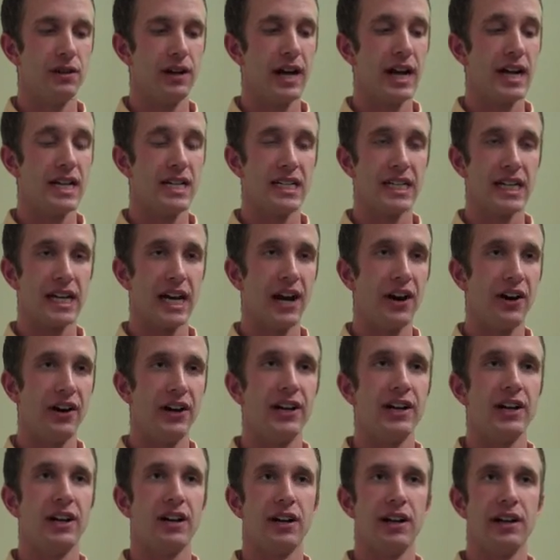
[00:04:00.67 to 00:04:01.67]
had to
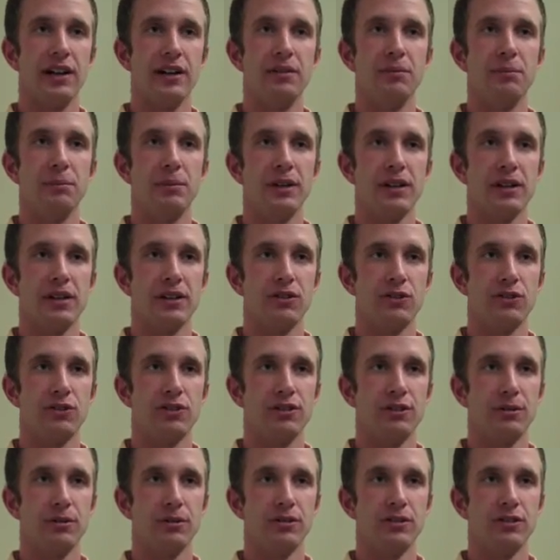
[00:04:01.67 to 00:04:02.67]
carry her in because
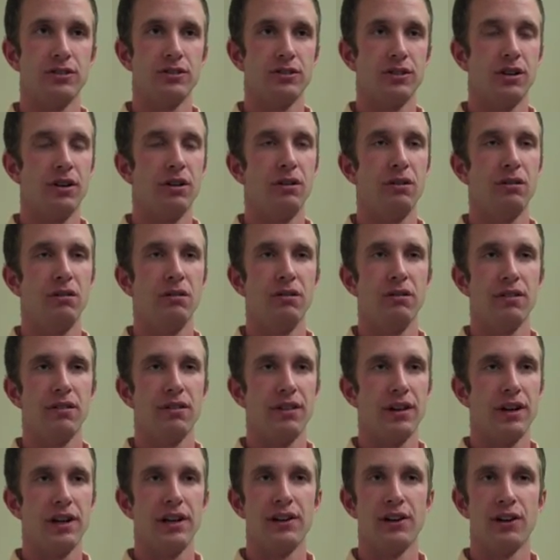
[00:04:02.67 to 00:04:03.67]
she was so
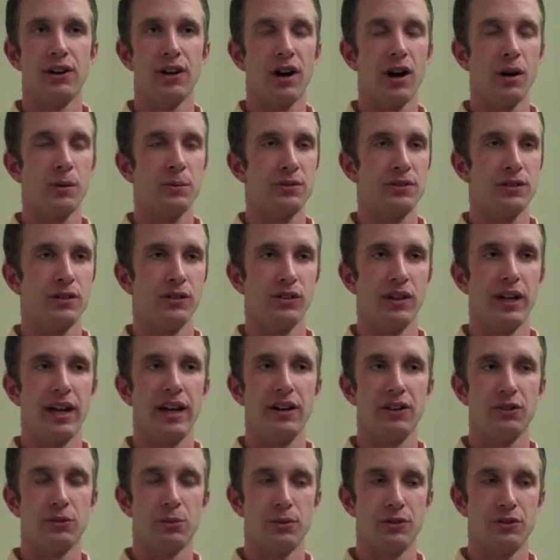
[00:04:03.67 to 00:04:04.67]
thin. Her arms and her
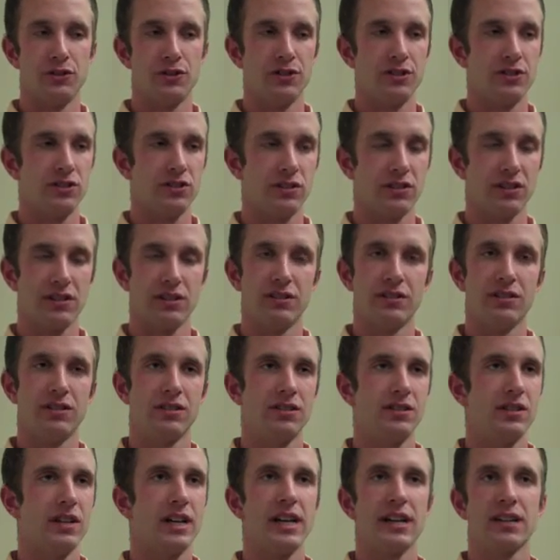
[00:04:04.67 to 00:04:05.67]
legs were just
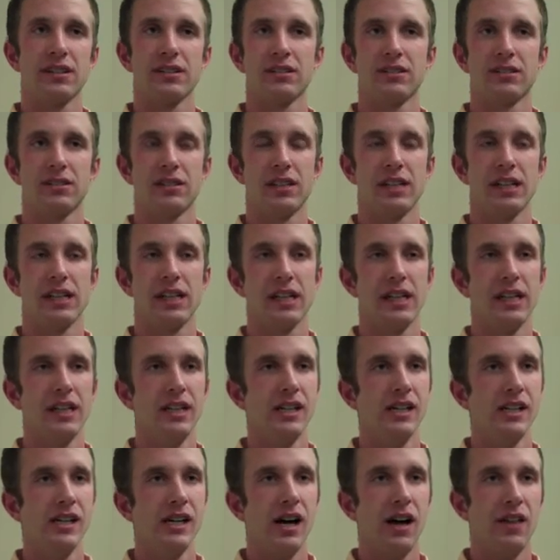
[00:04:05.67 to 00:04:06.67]
sticks, like
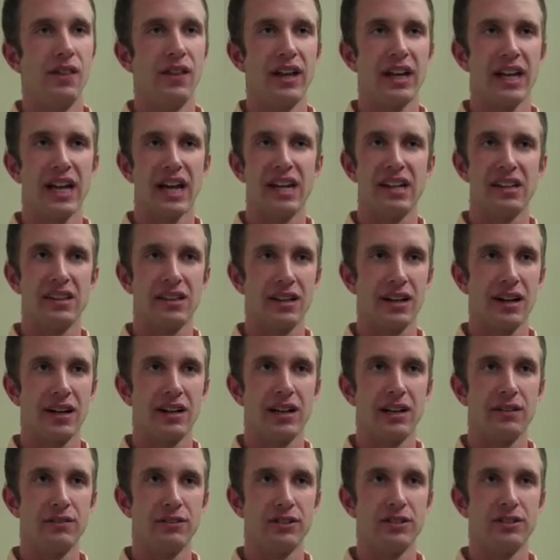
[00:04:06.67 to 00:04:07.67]
unlike anything I'd
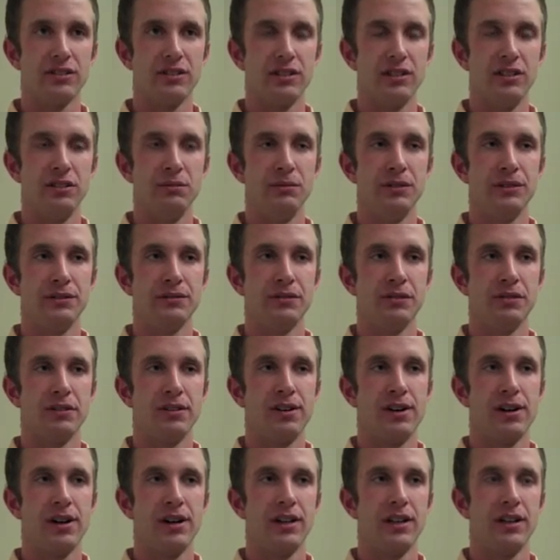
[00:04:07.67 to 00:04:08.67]
ever seen
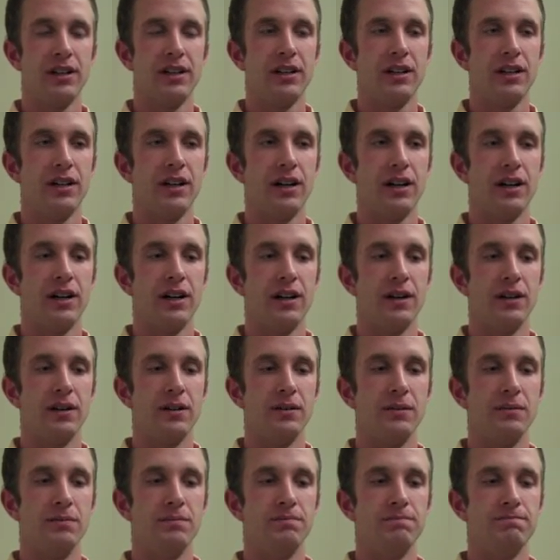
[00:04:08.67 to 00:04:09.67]
before.
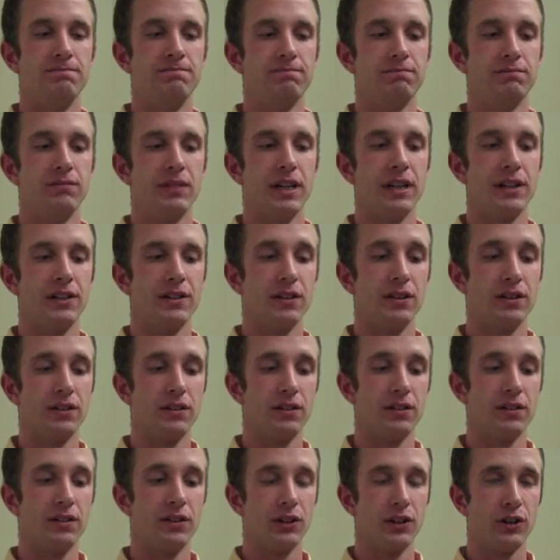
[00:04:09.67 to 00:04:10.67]
Um, and the,
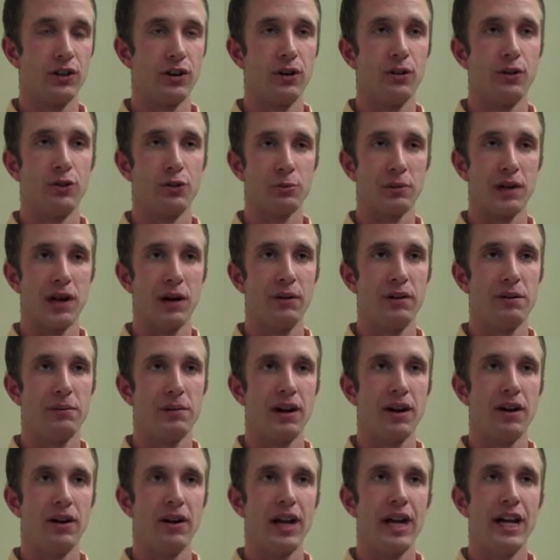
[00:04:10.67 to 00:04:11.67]
the girl was probably
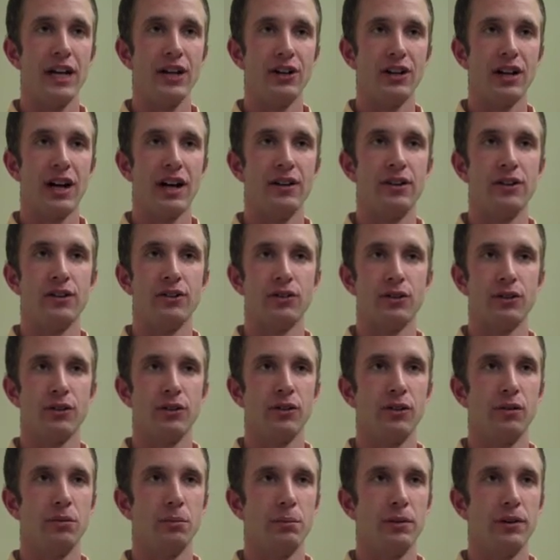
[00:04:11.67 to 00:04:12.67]
about eight or nine years
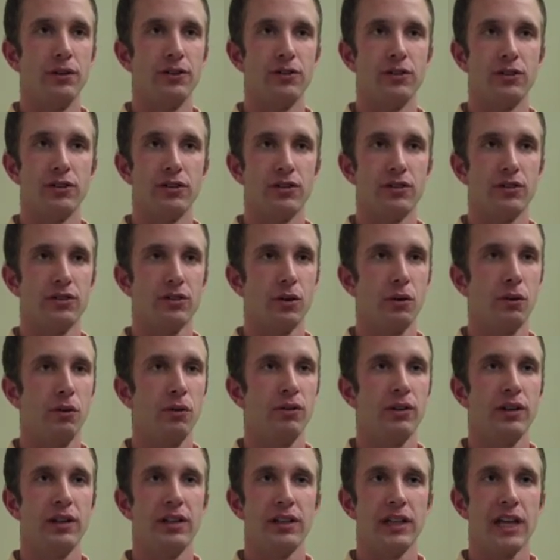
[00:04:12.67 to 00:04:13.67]
old, but just
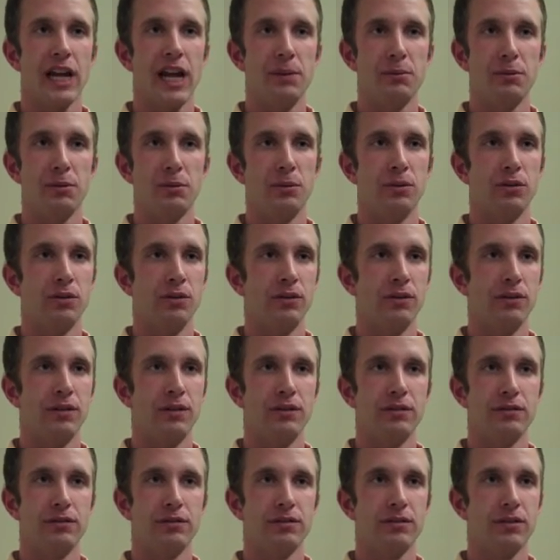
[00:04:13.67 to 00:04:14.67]
totally incapable
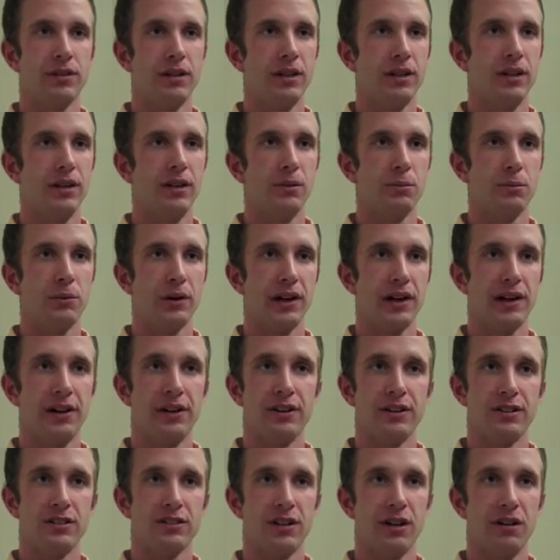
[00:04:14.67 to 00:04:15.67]
of bringing
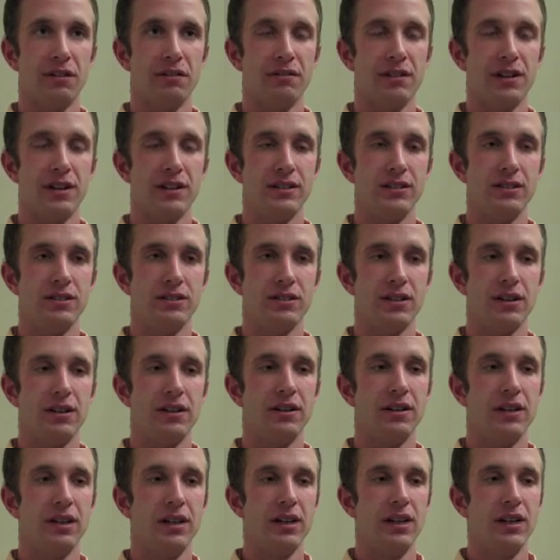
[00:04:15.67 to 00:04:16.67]
herself in.
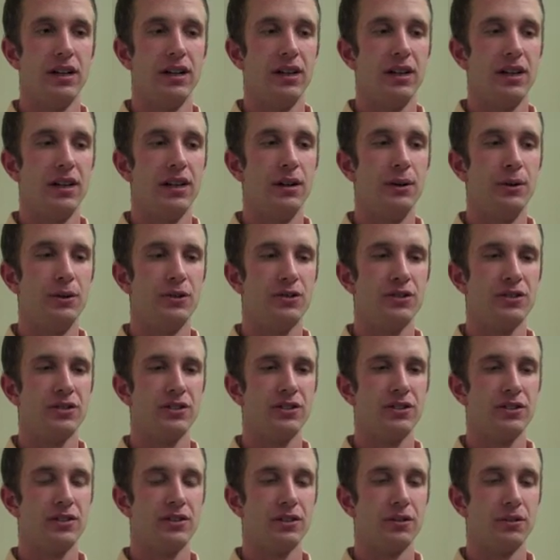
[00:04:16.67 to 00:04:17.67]
So it was
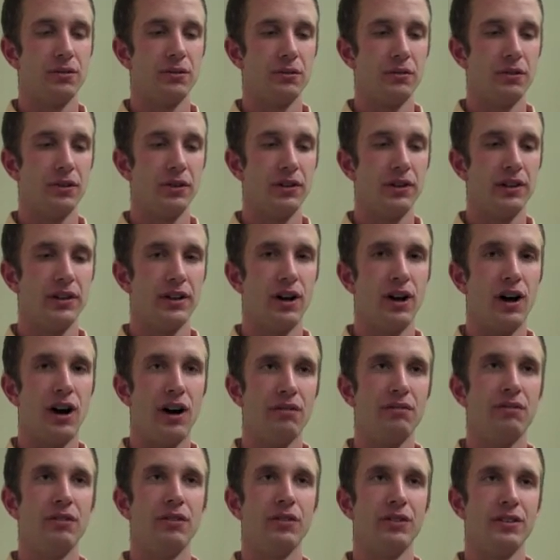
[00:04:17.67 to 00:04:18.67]
just really
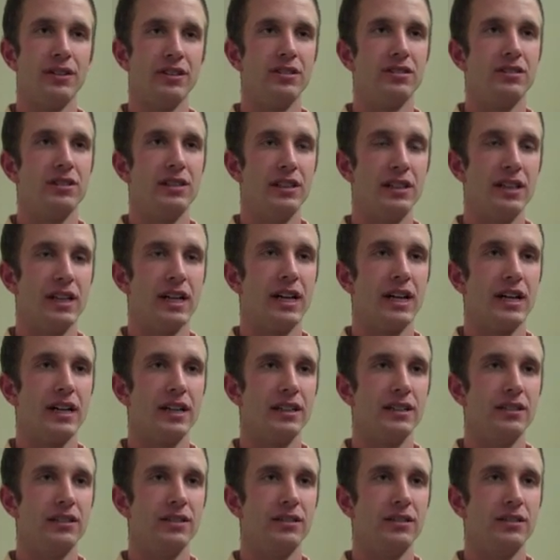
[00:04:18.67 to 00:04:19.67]
awful to see that
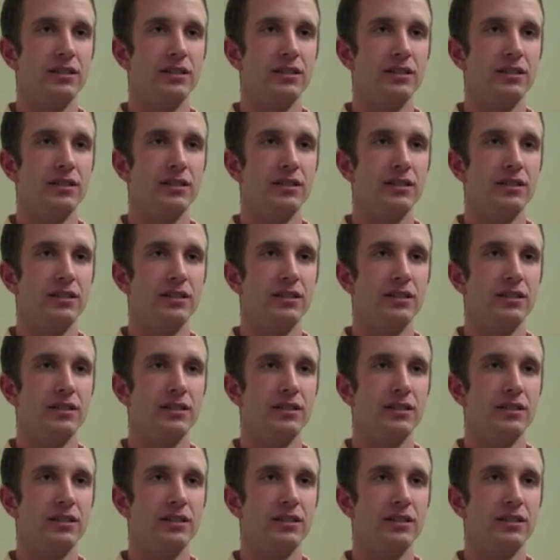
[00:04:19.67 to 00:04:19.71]
and